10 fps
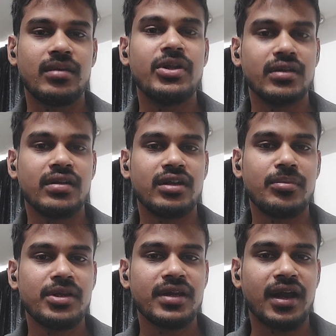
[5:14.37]
I mean,
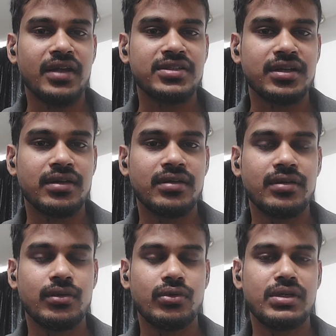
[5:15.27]
terminate the connection
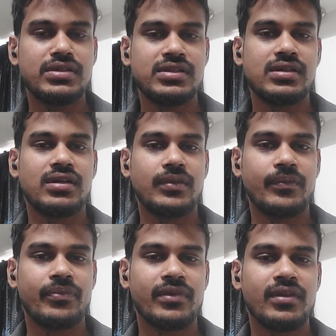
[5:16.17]
once the uh,
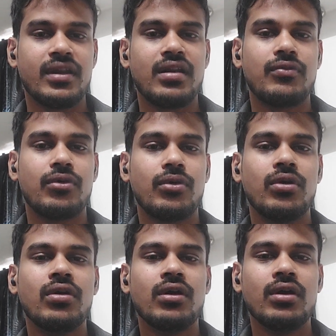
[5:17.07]
data flow